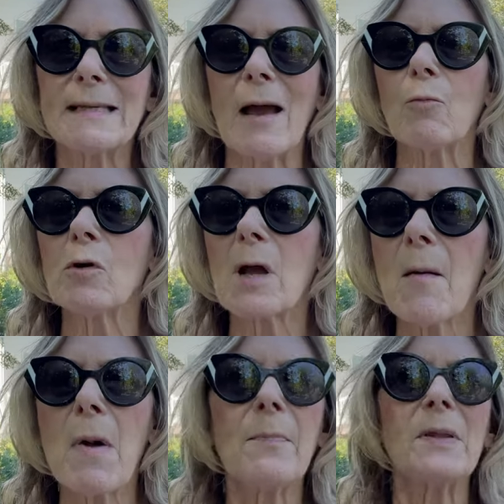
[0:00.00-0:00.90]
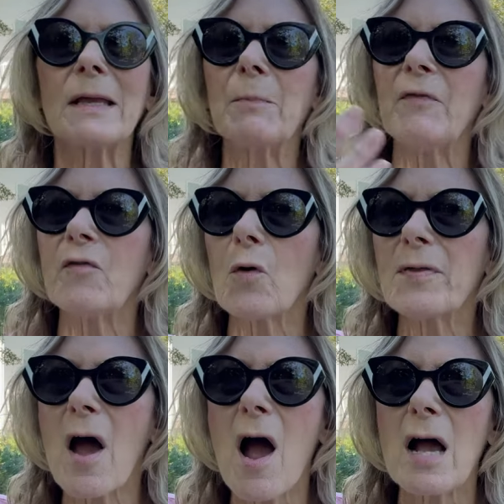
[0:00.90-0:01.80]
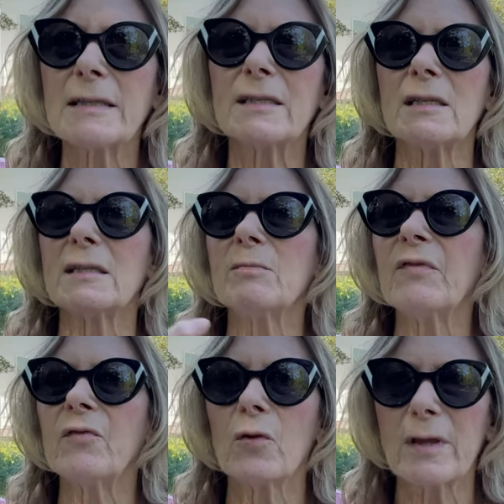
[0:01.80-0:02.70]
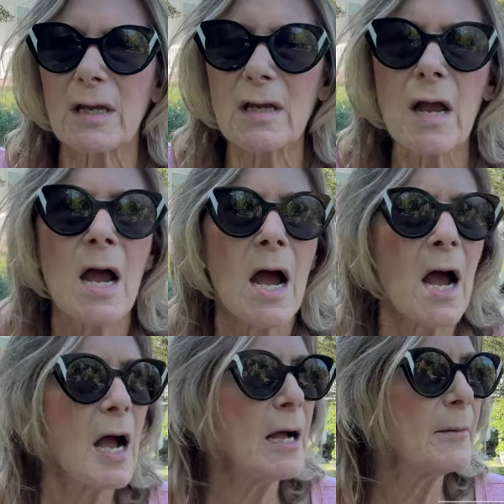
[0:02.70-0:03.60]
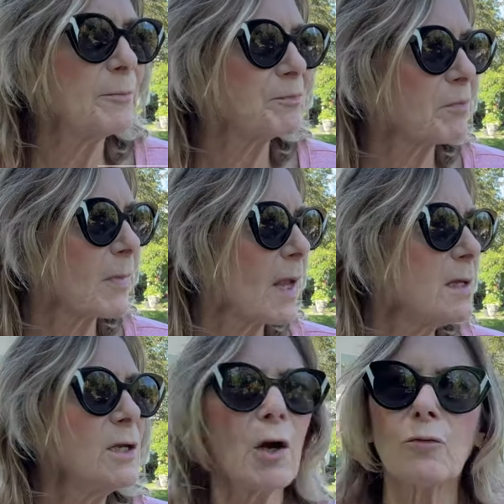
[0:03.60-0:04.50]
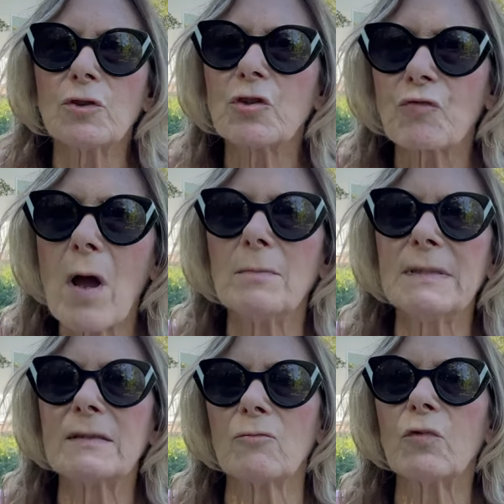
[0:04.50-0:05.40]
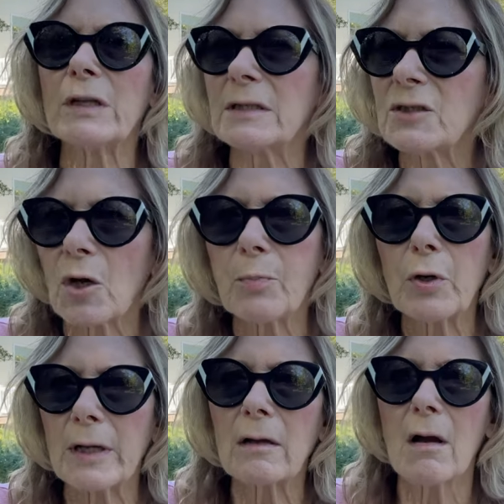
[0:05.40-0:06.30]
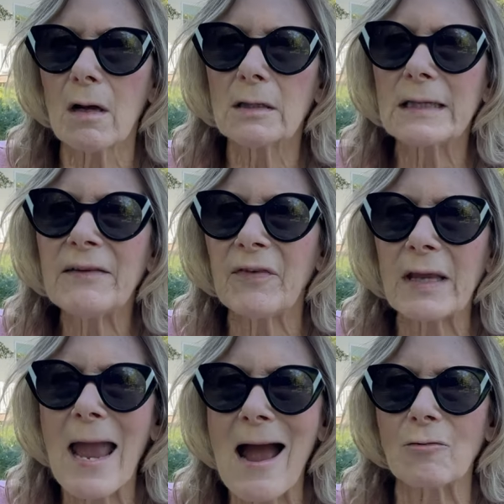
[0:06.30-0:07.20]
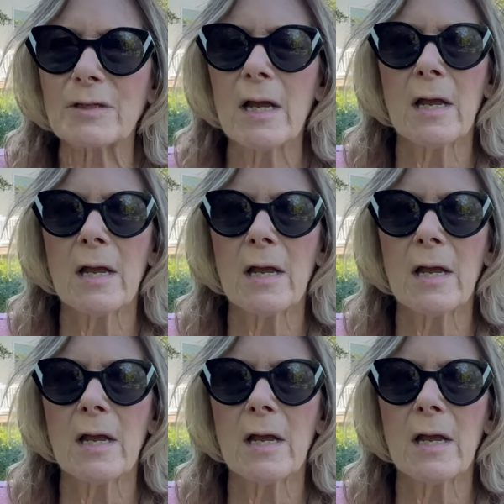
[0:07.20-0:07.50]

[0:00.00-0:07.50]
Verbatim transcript: that will come up like before the hostas and before the um, you know, shrubs really start putting uh, leafing out.